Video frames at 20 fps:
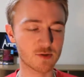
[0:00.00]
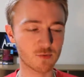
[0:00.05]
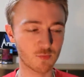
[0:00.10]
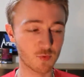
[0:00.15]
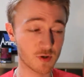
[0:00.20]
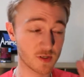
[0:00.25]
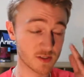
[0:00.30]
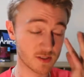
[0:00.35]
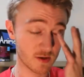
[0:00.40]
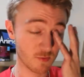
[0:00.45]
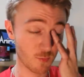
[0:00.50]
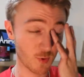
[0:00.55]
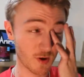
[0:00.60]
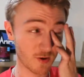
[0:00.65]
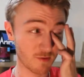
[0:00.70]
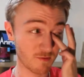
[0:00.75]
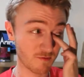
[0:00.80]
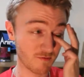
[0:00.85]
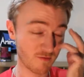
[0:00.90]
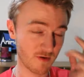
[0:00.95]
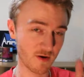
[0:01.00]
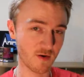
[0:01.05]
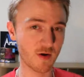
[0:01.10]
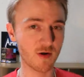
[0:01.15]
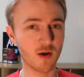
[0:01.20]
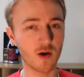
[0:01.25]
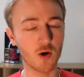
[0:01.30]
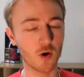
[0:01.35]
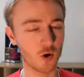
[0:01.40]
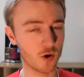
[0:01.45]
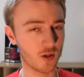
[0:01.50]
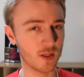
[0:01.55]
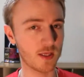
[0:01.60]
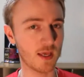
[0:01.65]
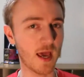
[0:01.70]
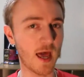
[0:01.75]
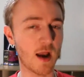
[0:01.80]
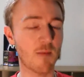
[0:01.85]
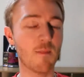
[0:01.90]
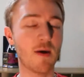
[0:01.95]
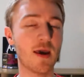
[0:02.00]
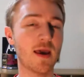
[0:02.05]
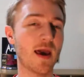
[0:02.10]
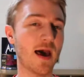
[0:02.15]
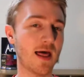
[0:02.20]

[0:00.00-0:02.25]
was one of the very early anime